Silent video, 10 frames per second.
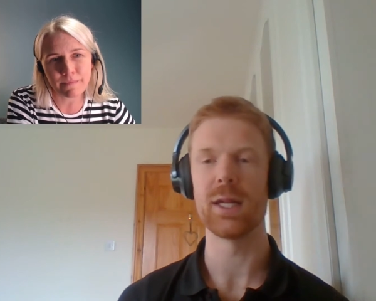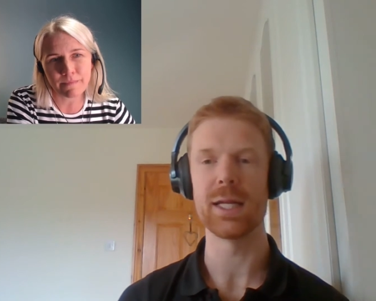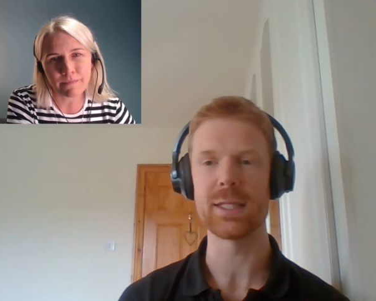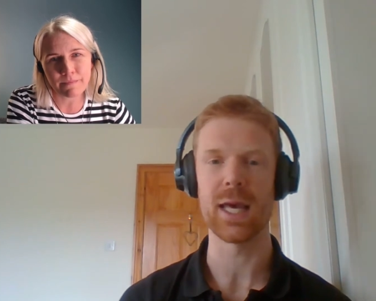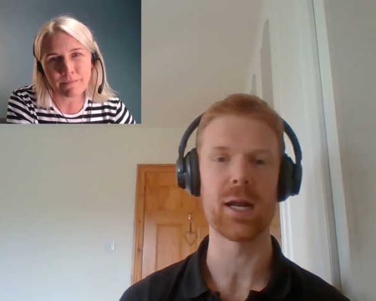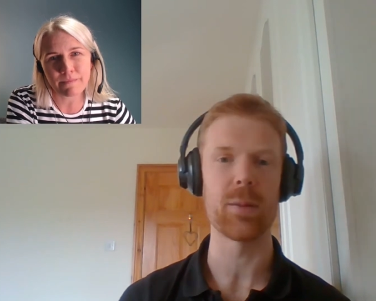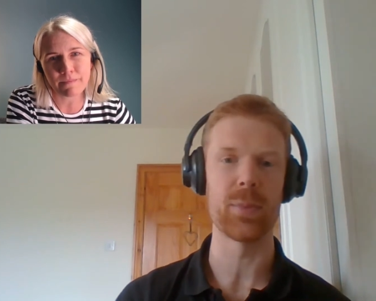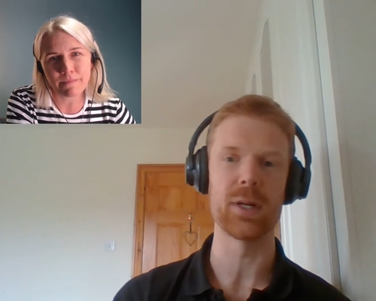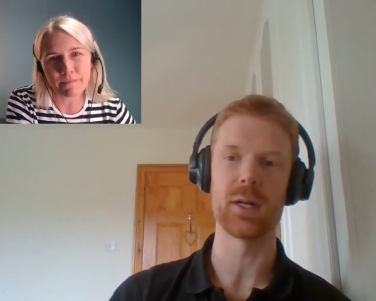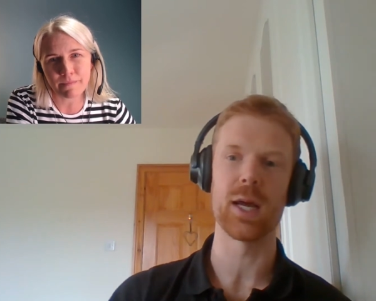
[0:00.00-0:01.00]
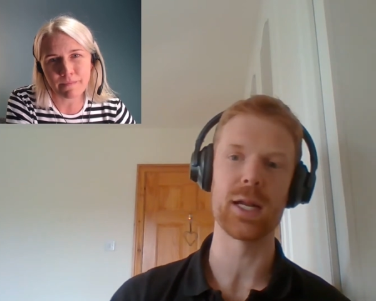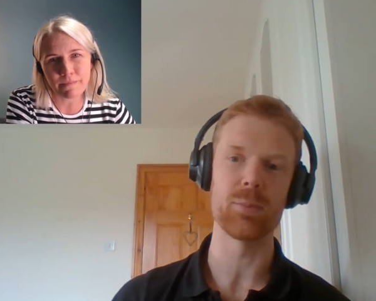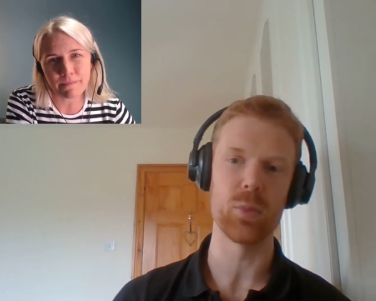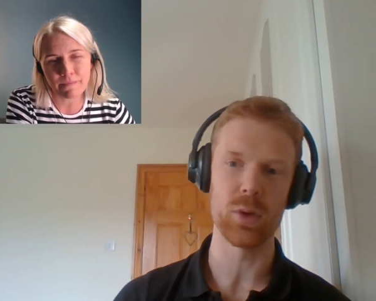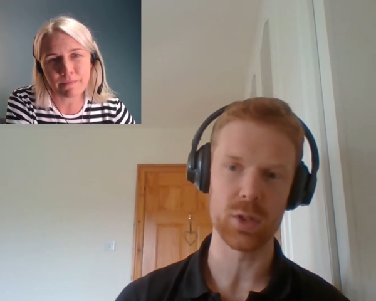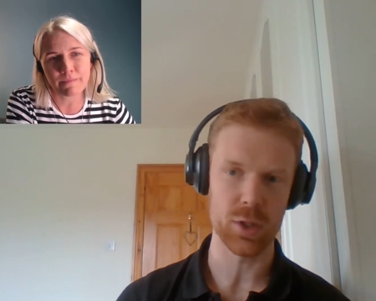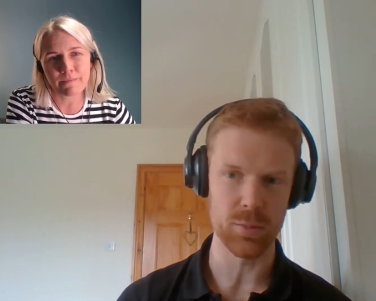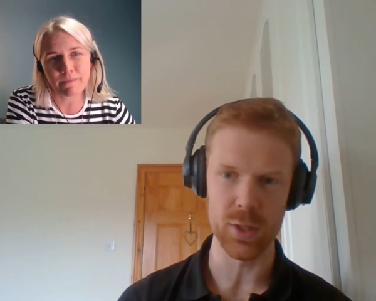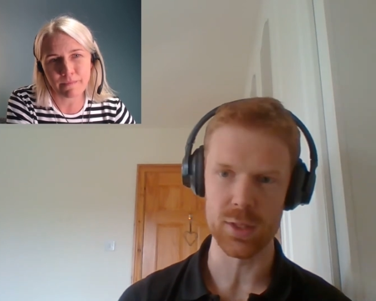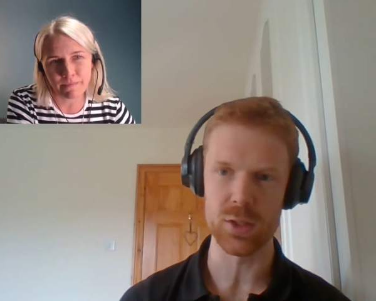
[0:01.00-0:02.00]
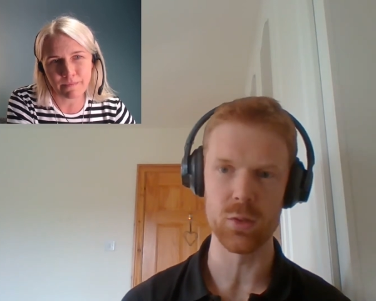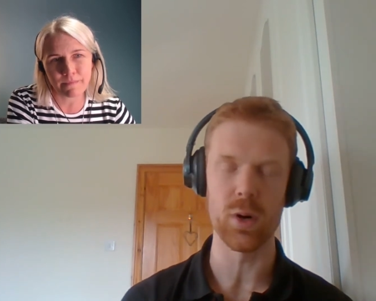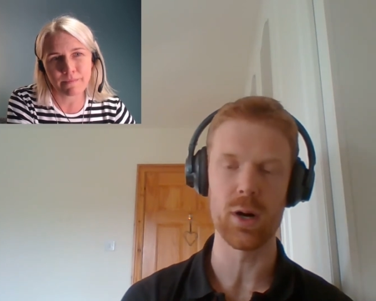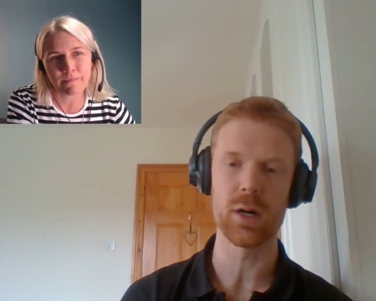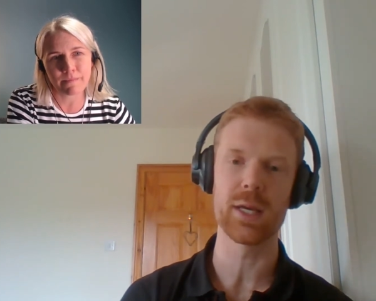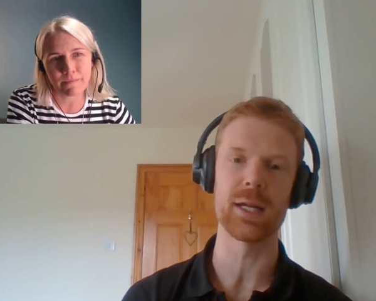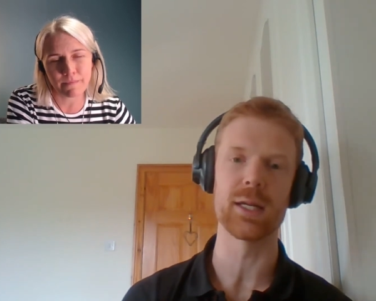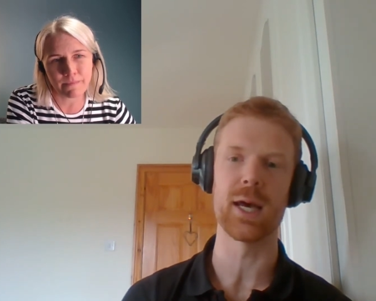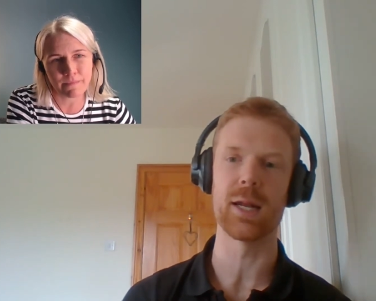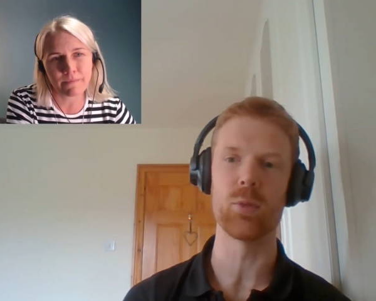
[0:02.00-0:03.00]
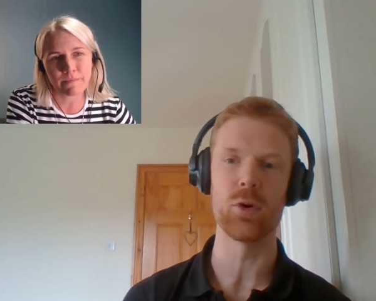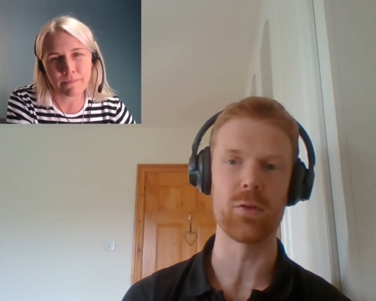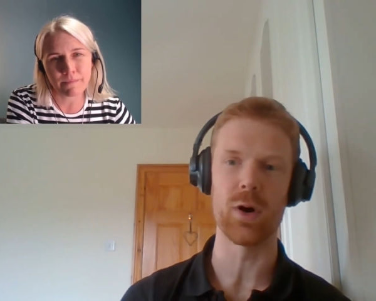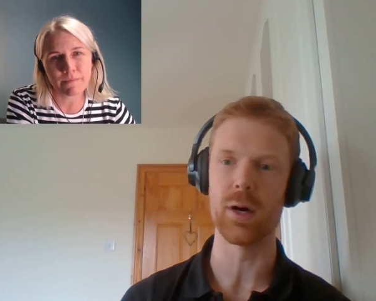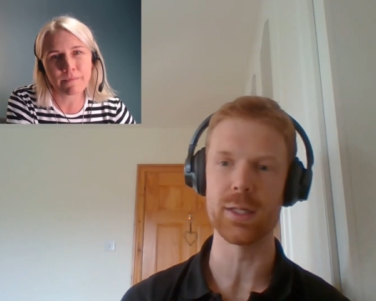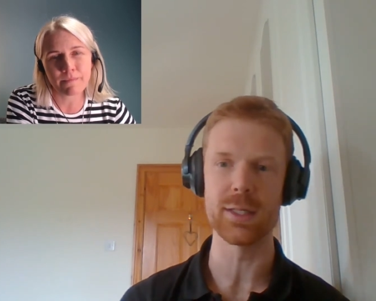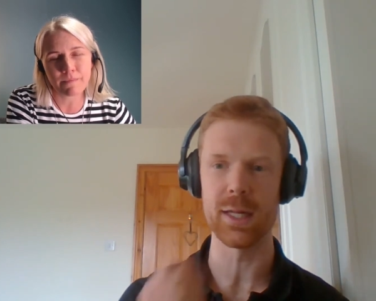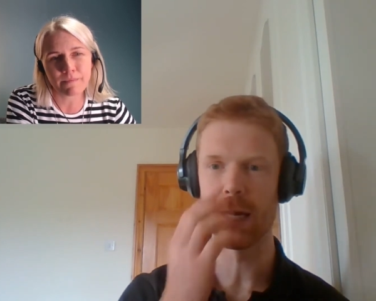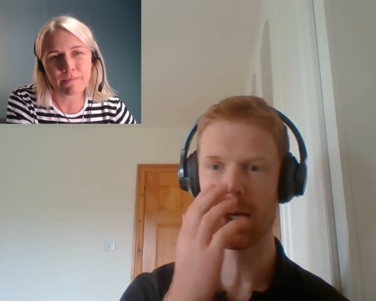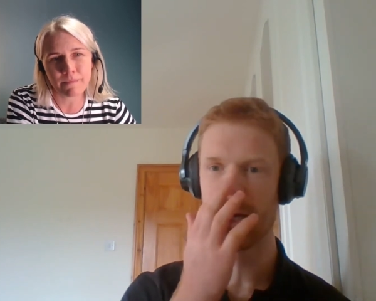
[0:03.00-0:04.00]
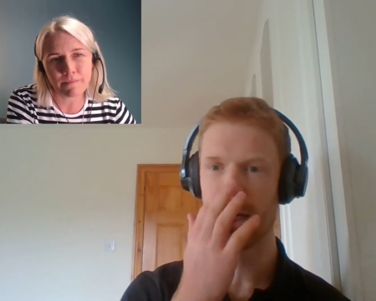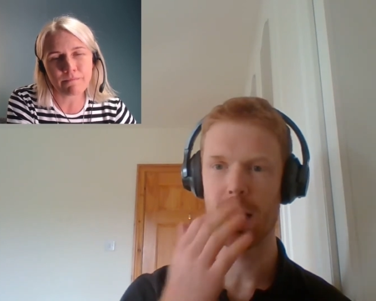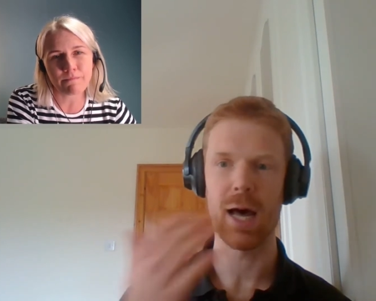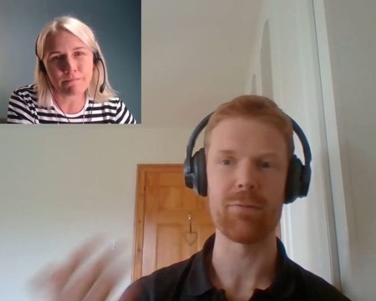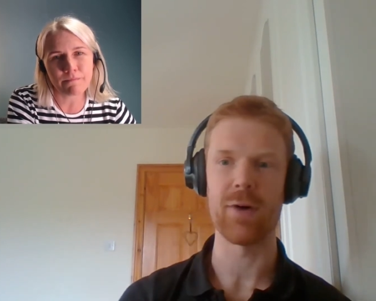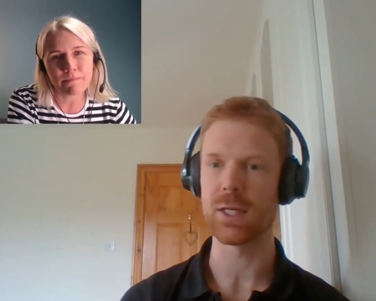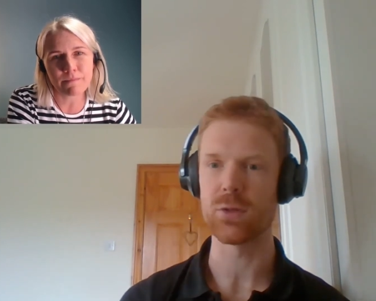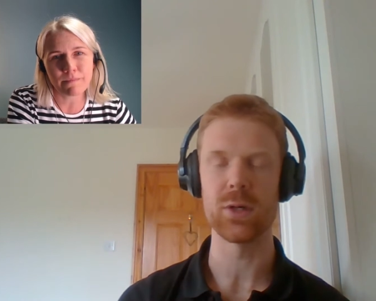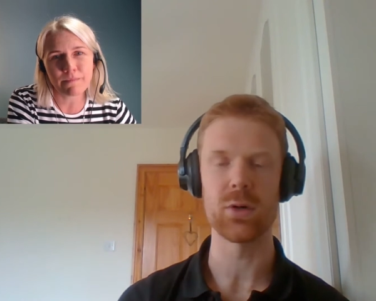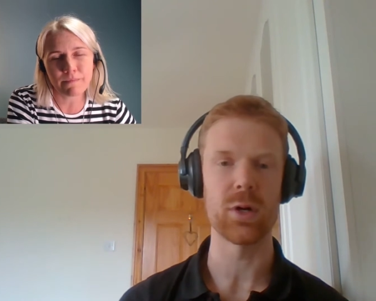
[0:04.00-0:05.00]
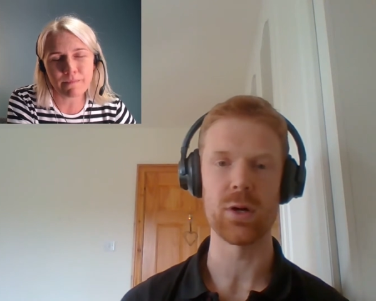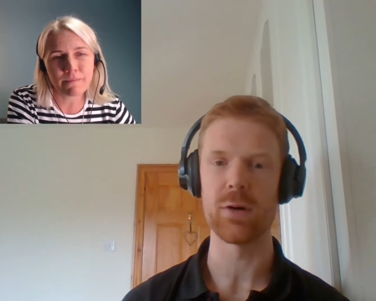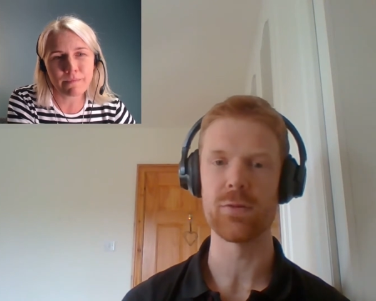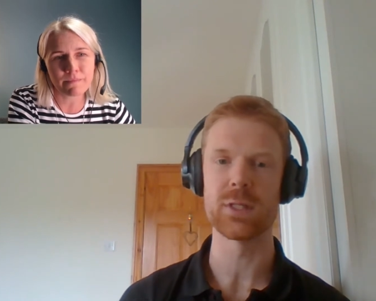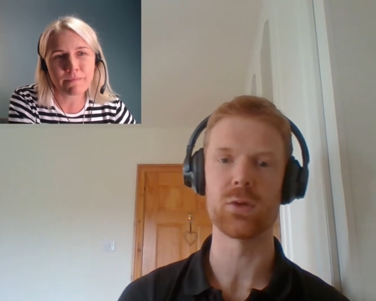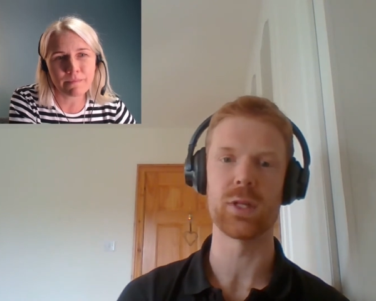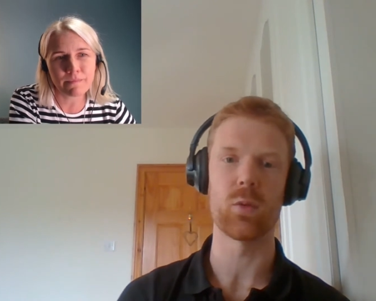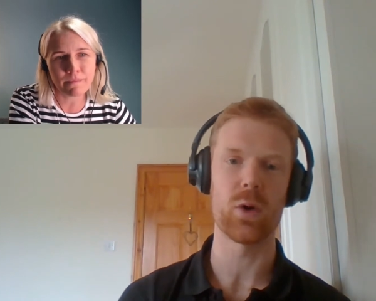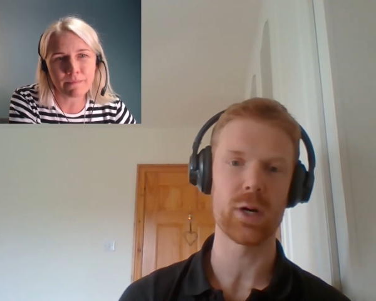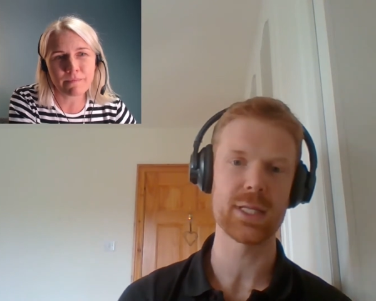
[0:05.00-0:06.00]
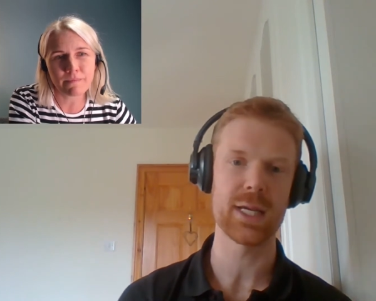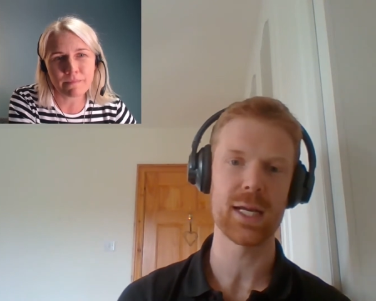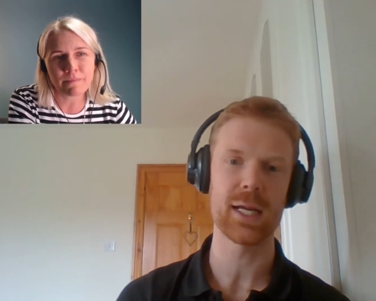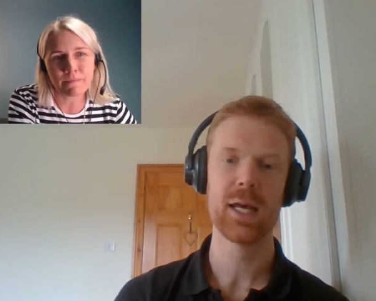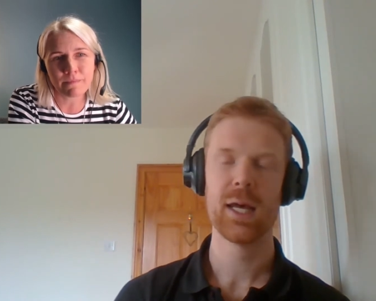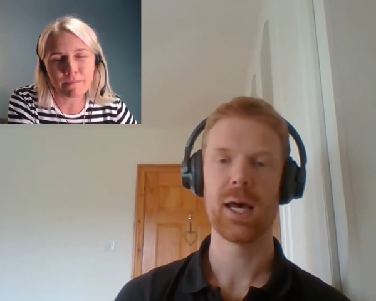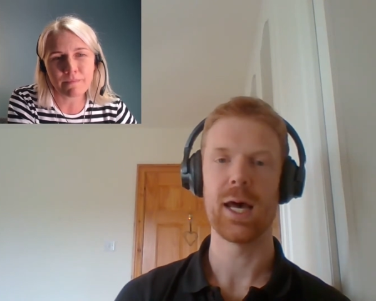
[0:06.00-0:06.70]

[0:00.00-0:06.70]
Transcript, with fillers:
Speaker 1: the need to get up and, and commute to work and, and move around in a, mm. a factory or an office or the work setting.